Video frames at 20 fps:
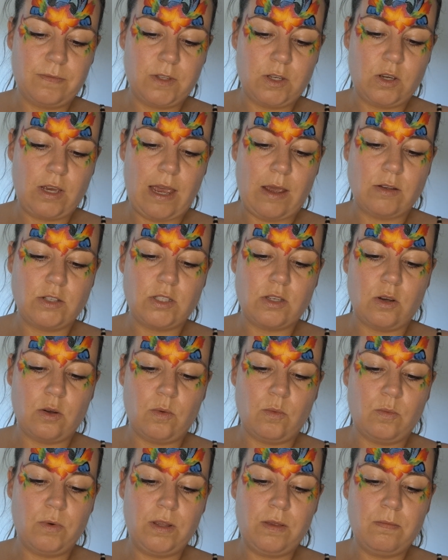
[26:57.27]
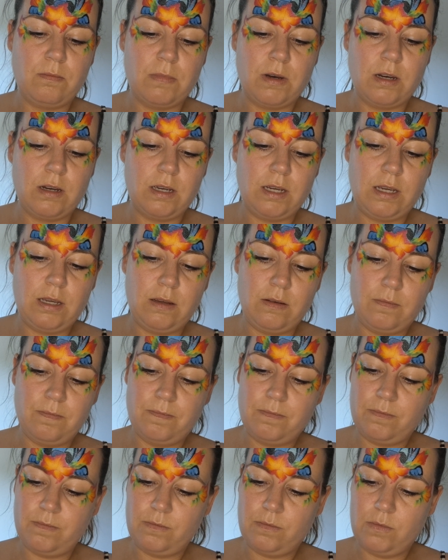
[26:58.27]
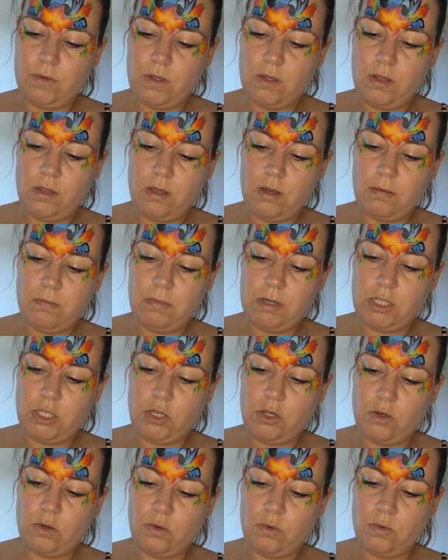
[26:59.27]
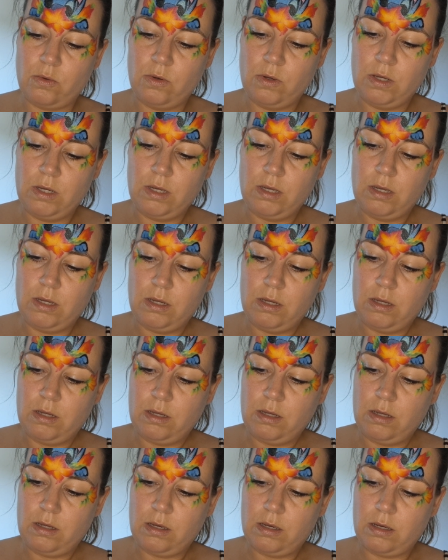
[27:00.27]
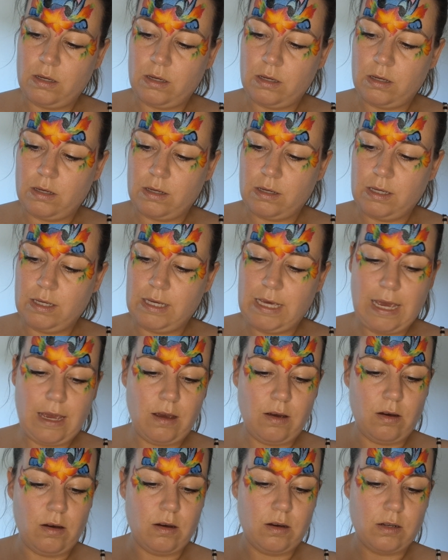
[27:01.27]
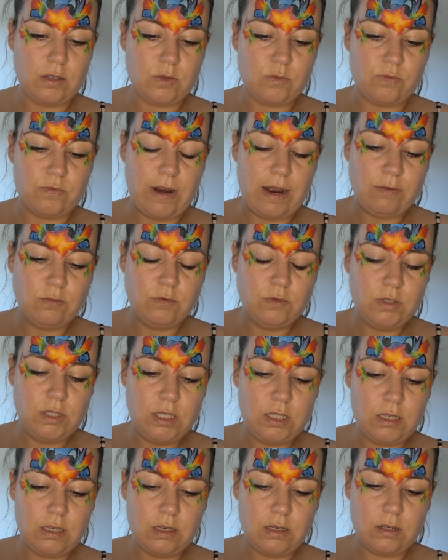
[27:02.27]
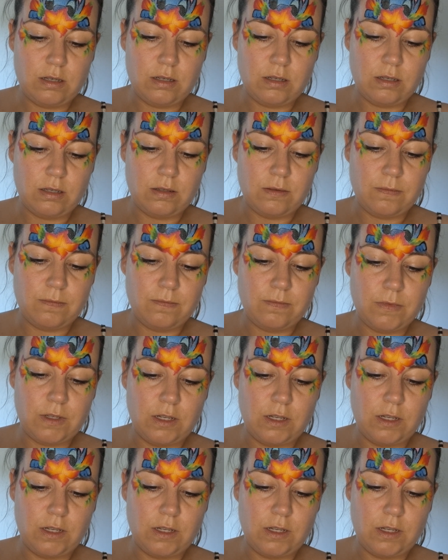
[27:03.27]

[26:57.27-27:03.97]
Okay, so with my number 2 King Art round, I'm